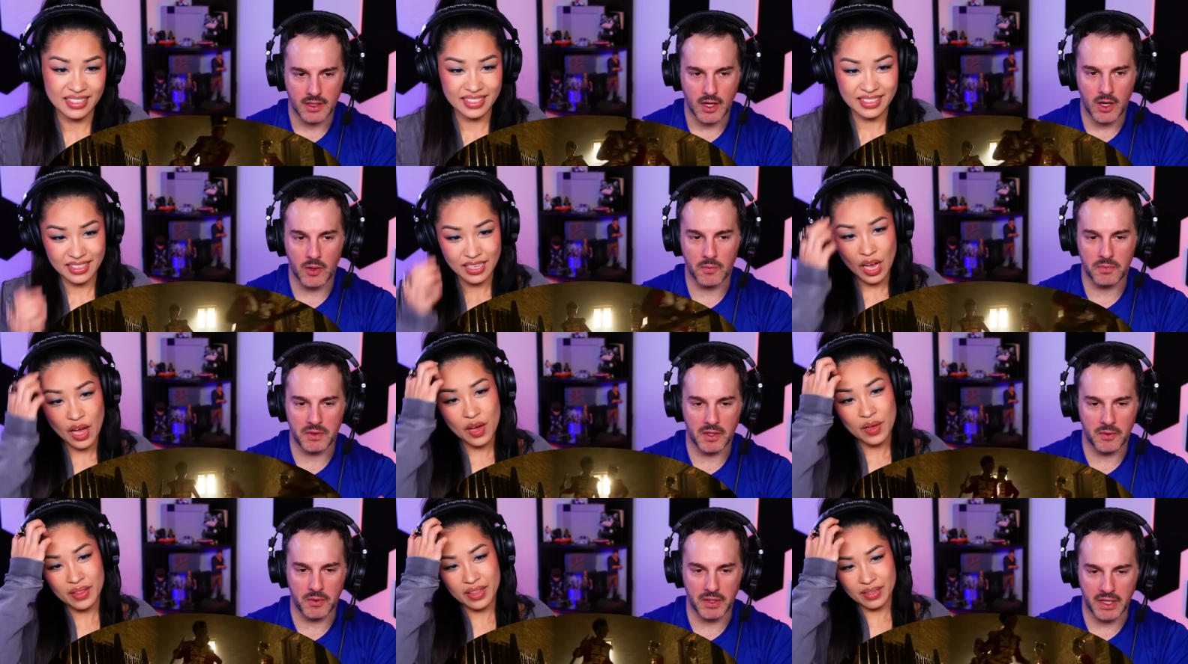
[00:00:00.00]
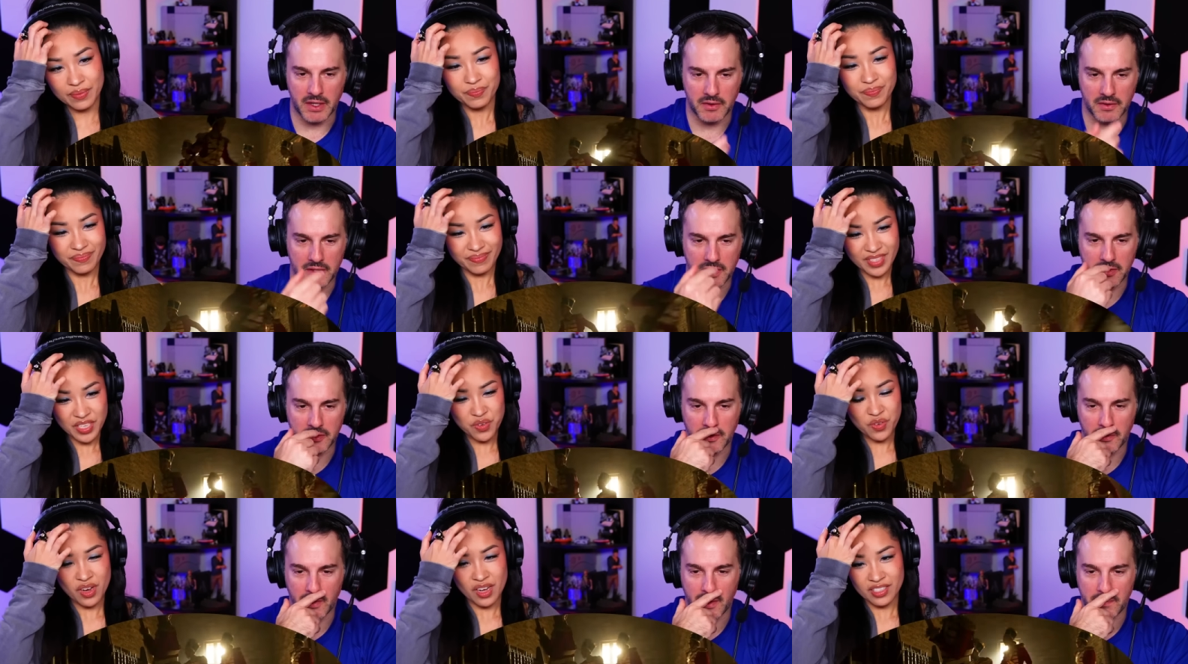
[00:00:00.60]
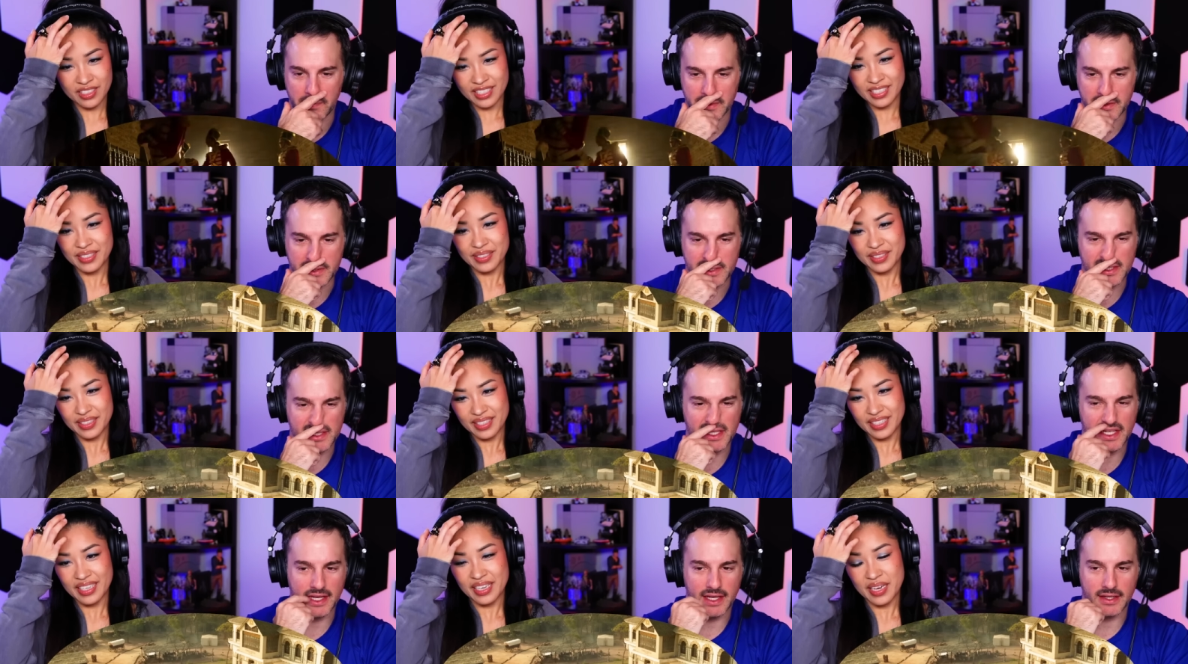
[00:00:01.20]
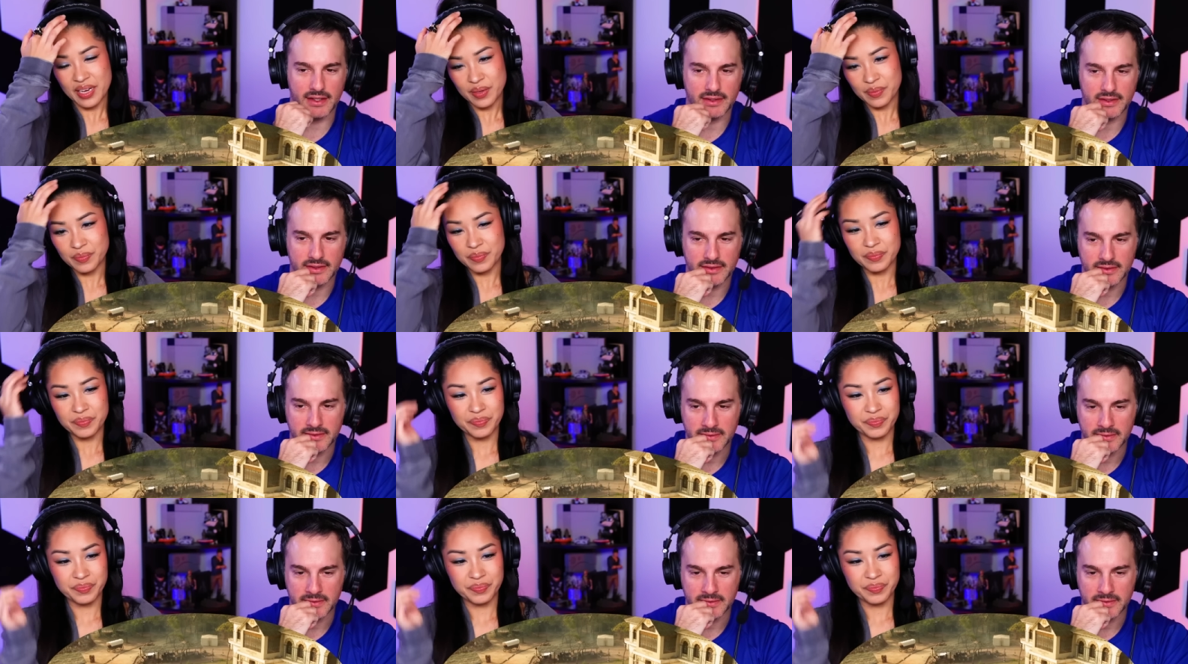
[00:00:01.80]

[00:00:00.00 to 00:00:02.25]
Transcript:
Speaker 1: Oh, there uh, we go. There are the weapons. Yeah. Yep.